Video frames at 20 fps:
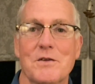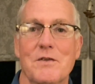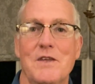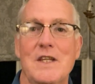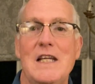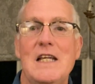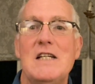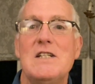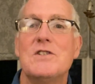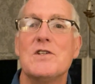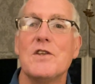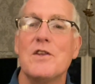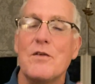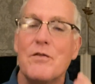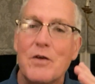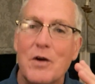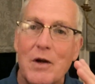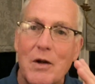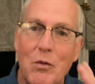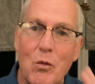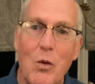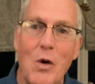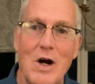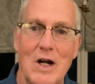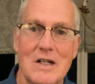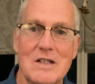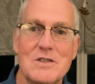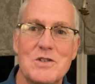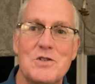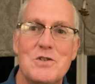These are the very
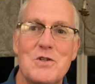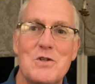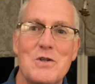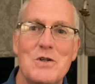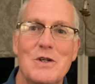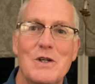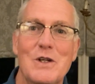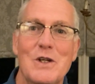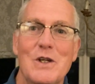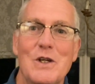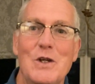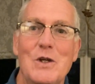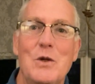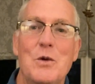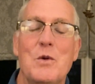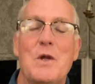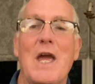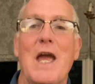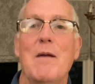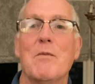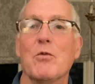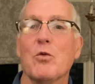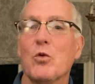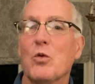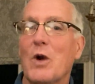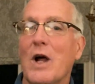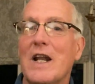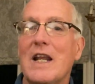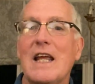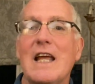ones who came
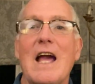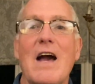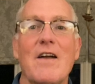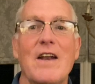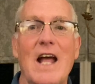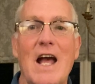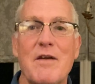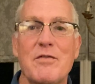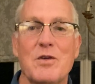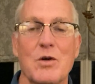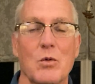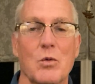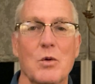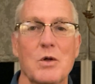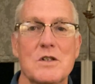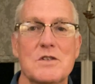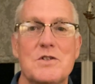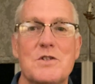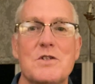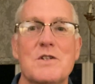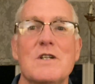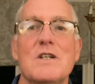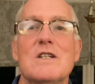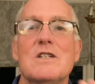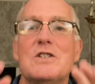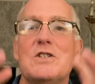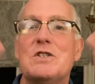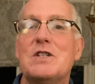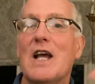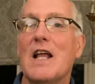running out afterwards,
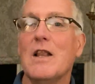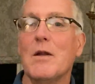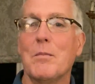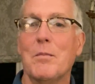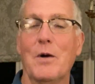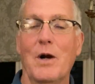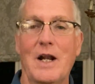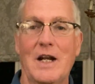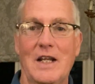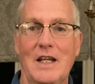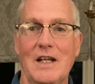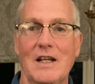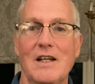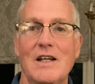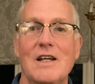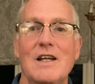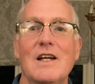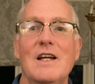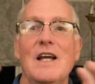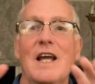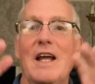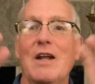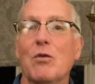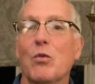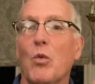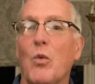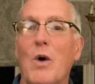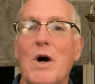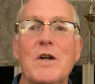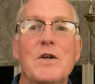celebrating
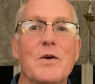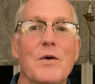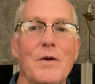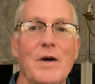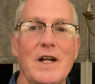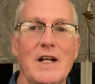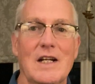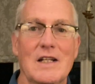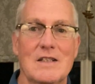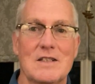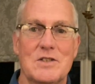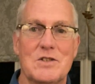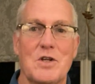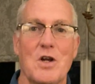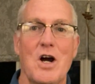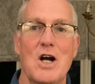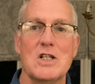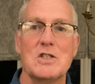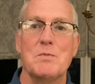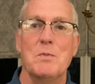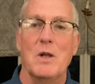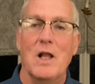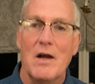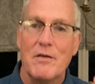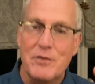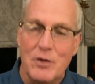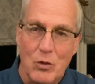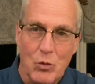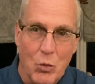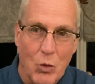and wondering in this gospel
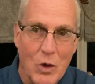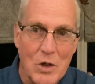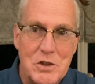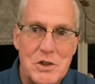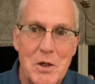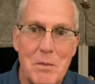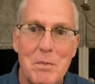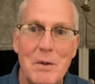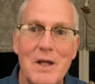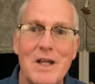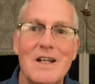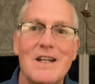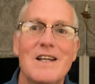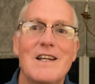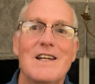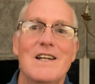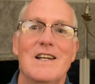after worshiping